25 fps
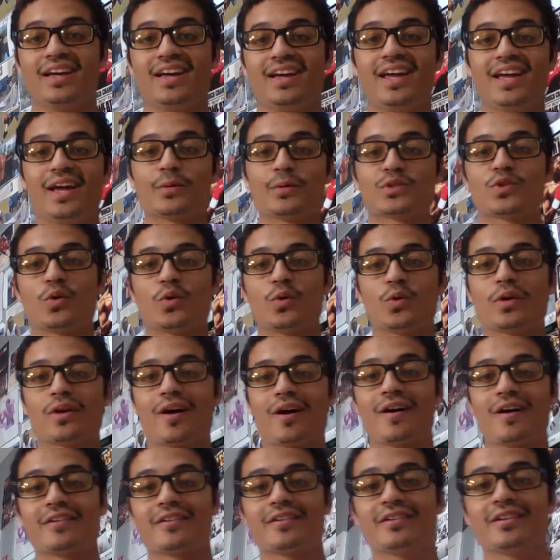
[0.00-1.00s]
Hey, what's going
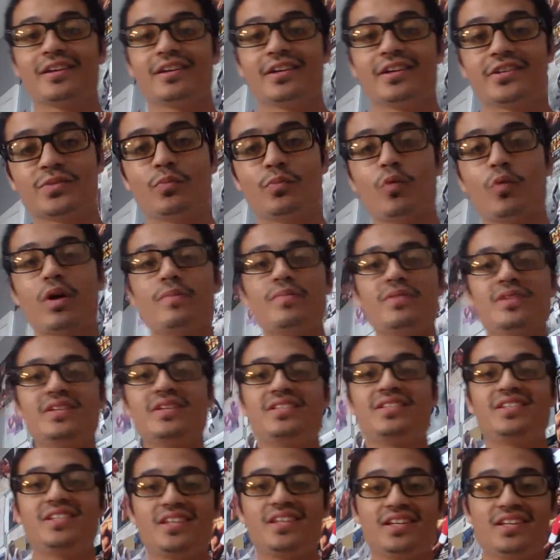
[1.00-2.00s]
on? It's your boy
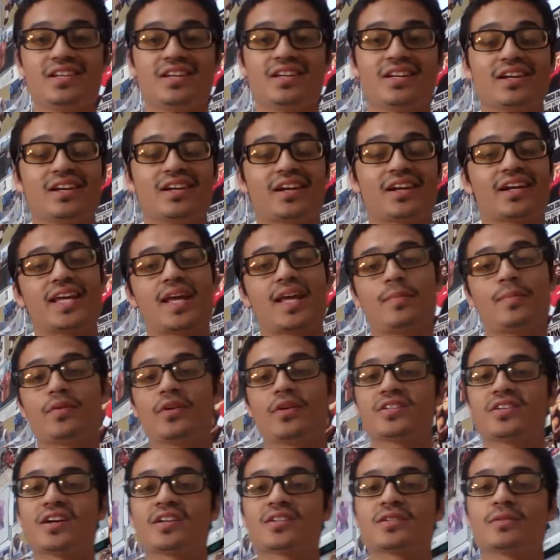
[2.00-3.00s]
BT, and I came here
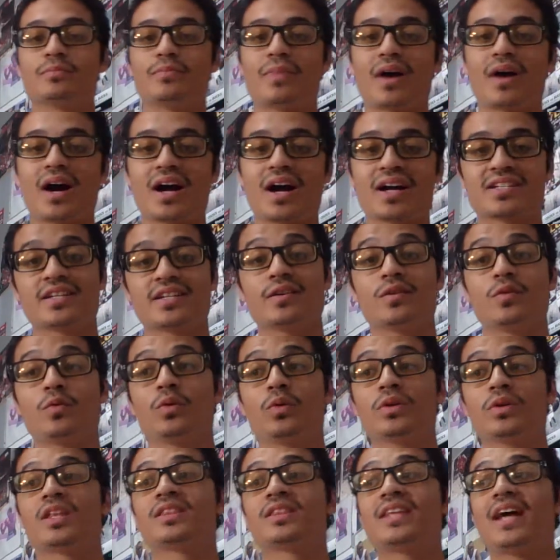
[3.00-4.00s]
to talk some boxing
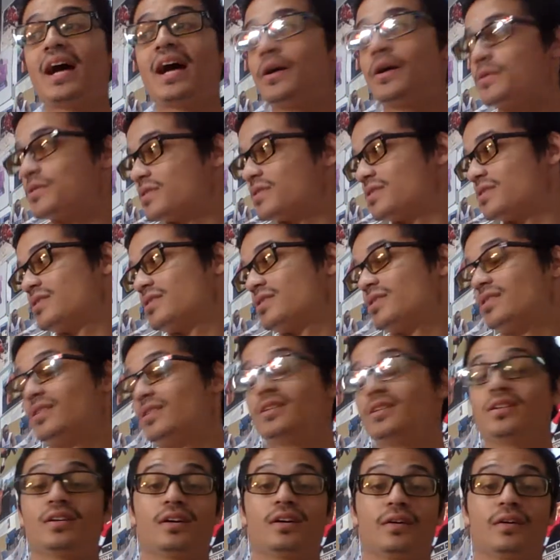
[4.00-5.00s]
with the thousands
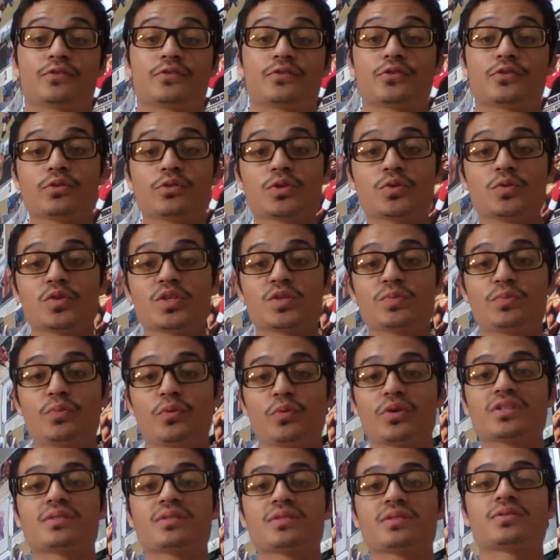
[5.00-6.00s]
of True School
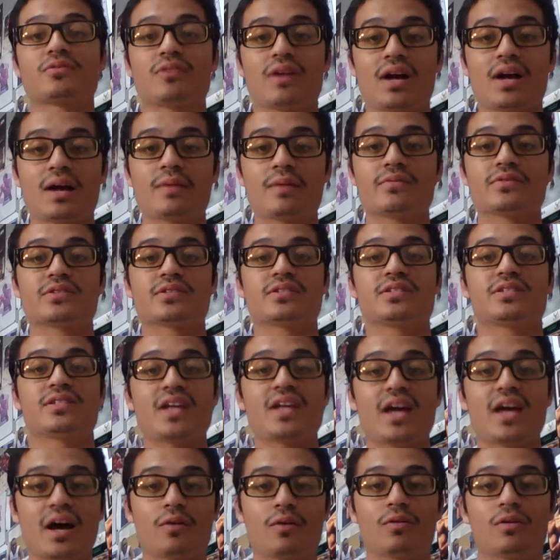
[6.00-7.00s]
Sports subscribers.
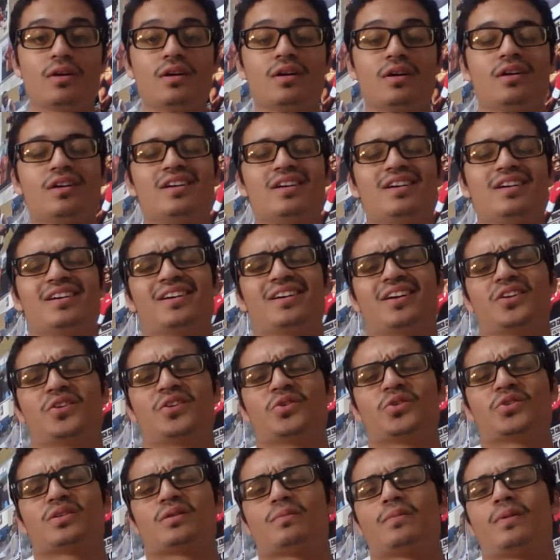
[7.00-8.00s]
Now, I'm gonna do
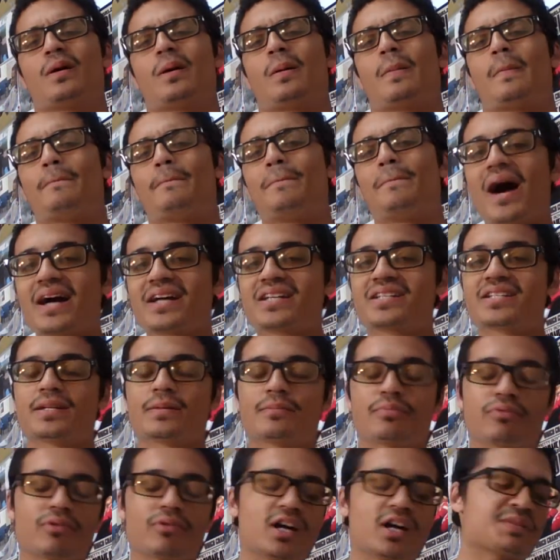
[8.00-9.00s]
some
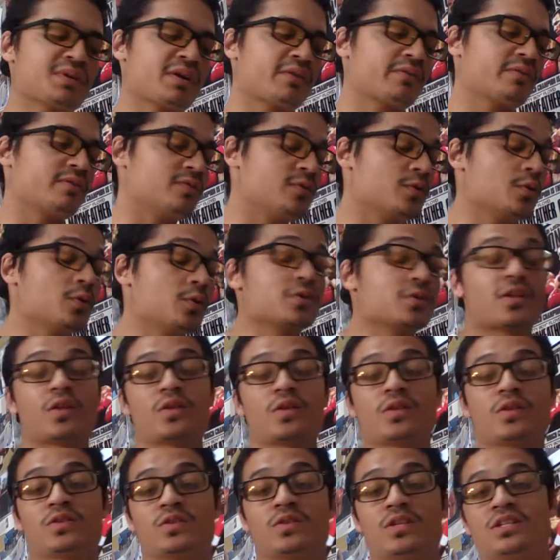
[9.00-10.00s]
boxing prospect reviews.
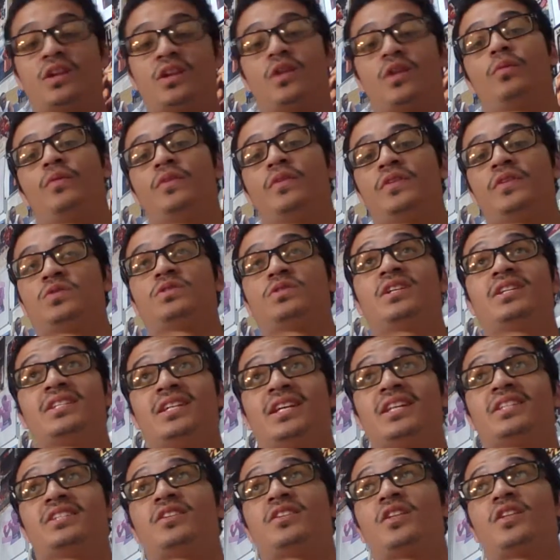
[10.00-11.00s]
This
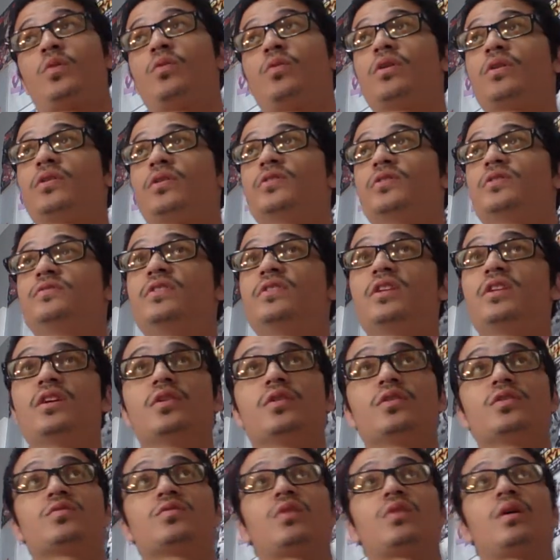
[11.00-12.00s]
is another one of those
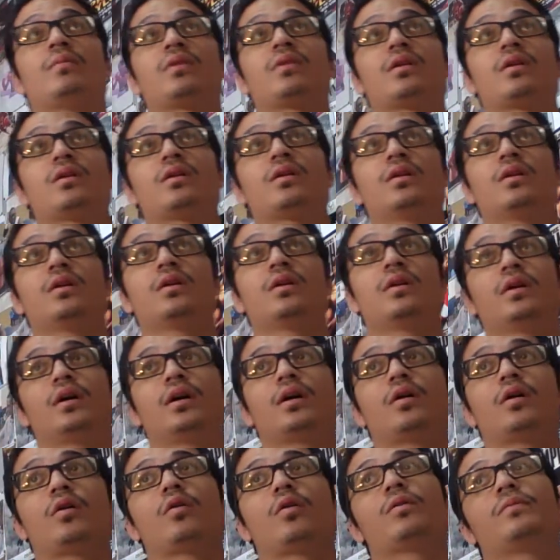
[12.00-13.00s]
videos where I'm gonna
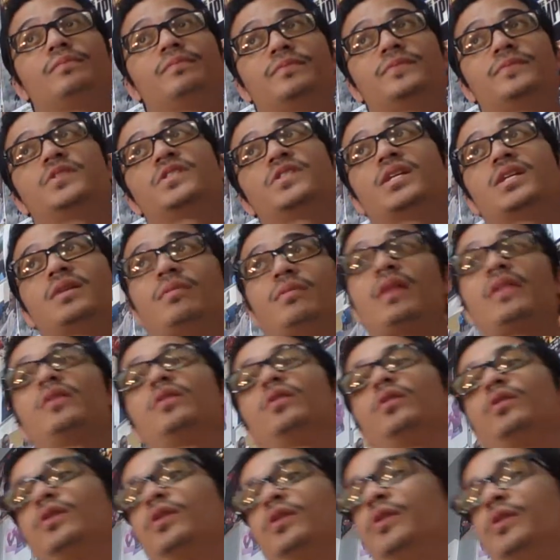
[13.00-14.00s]
to give my
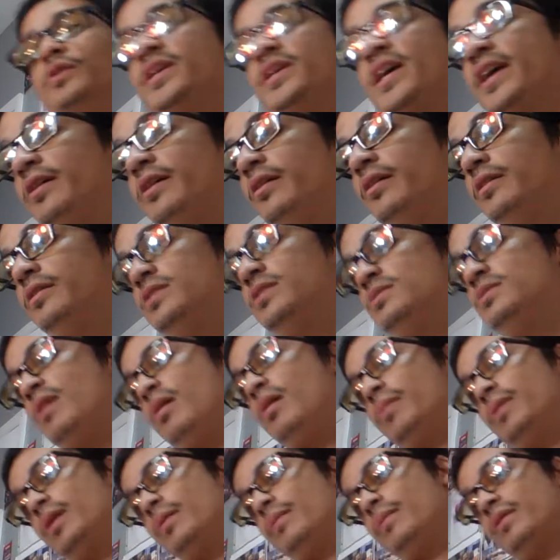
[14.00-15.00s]
little take on some
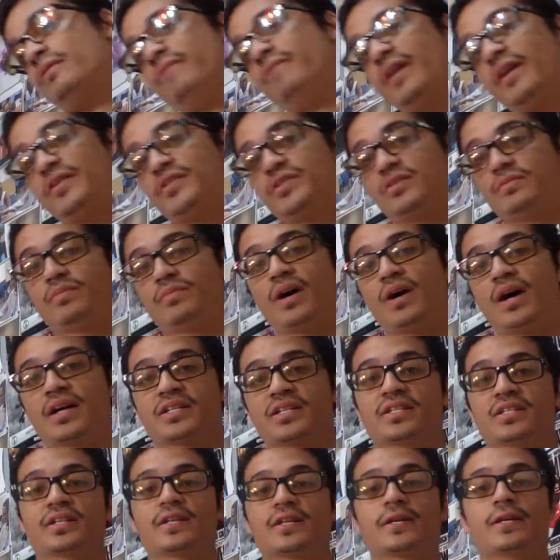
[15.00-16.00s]
upcoming fighters in
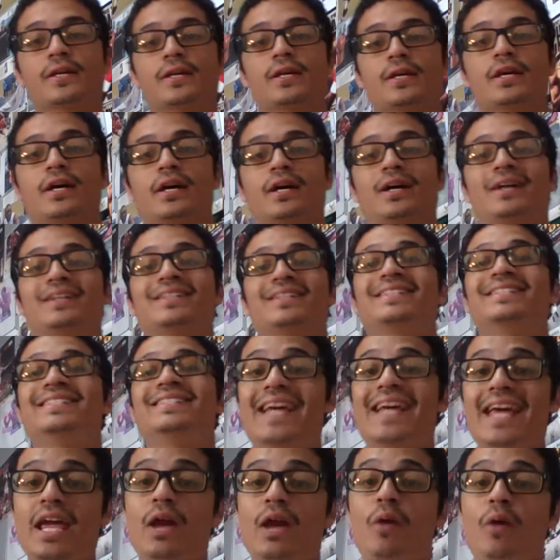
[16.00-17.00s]
boxing.
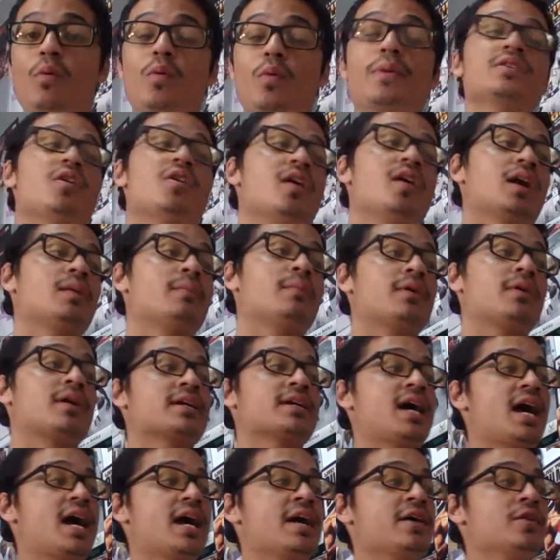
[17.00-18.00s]
Today, we will be talking about a
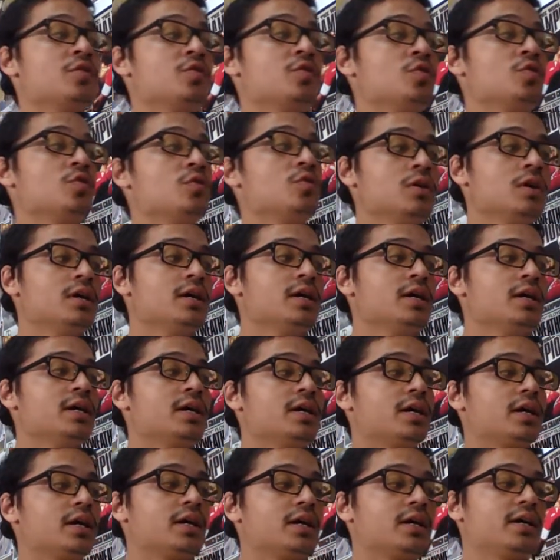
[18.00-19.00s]
guy who,
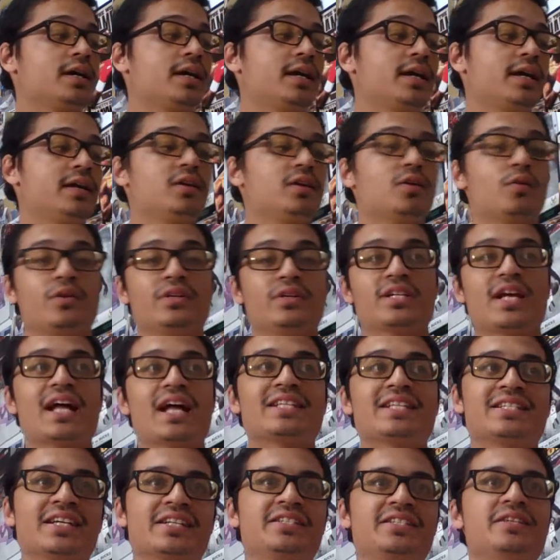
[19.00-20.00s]
he's
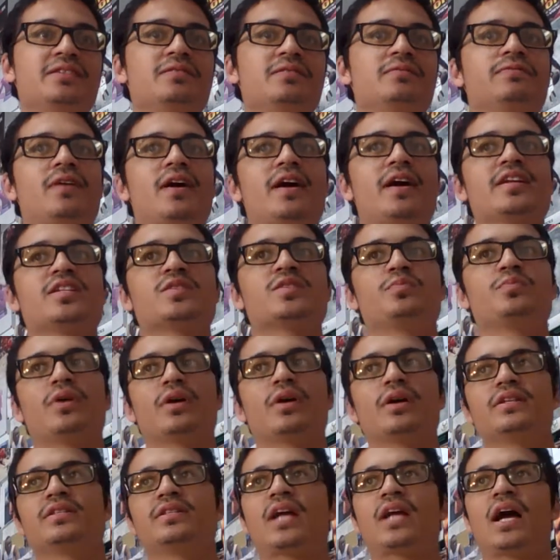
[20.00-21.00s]
had 16 fights,
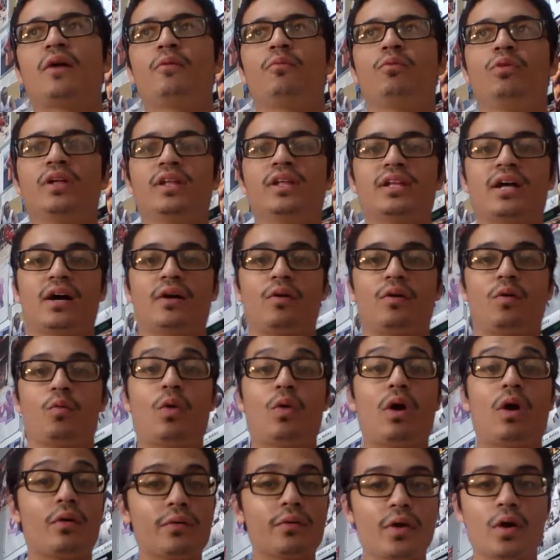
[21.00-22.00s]
but not really
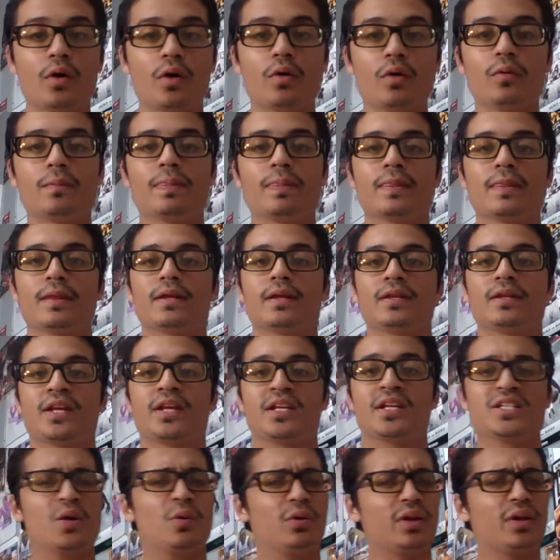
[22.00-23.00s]
well known.
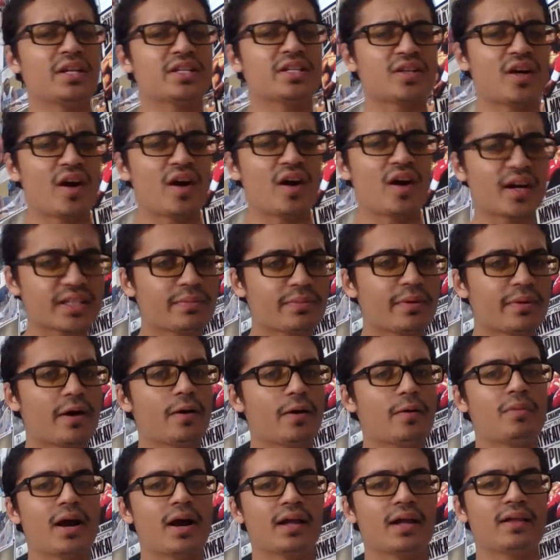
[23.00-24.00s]
Doesn't get really talked
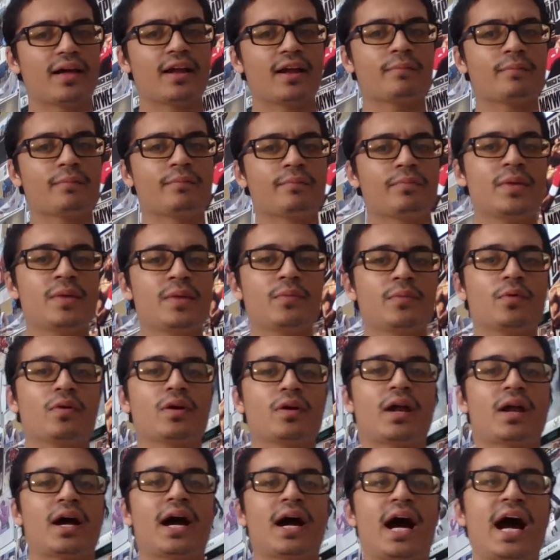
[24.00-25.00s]
about by a lot of people,
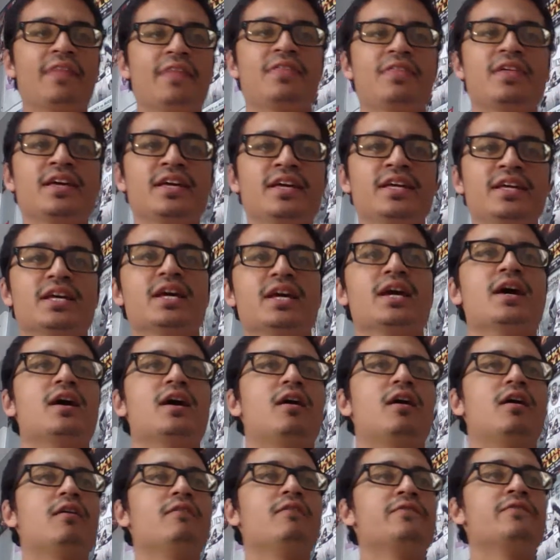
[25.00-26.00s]
and I think
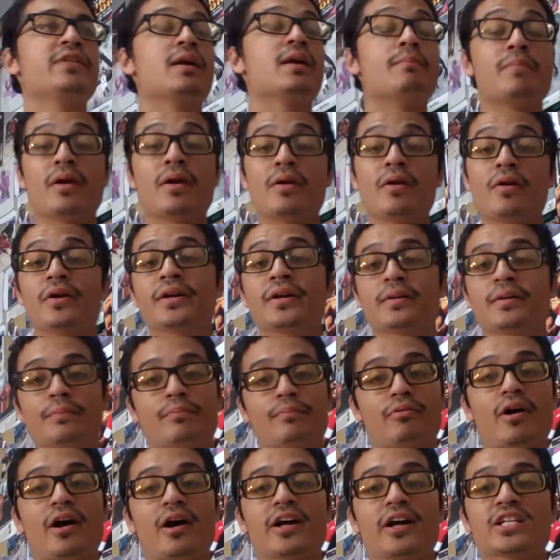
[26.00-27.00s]
of the American
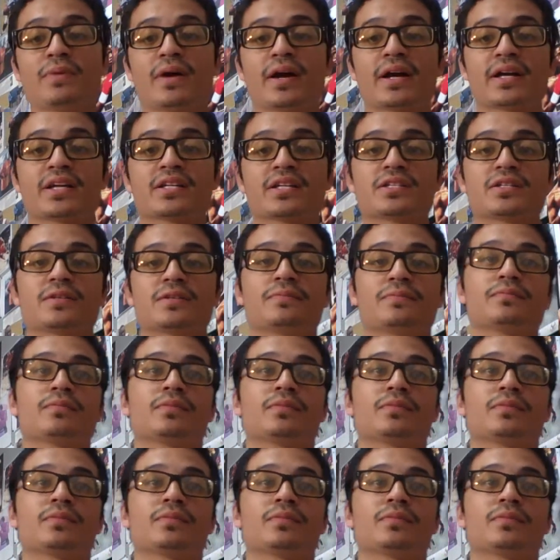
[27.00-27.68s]
prospects.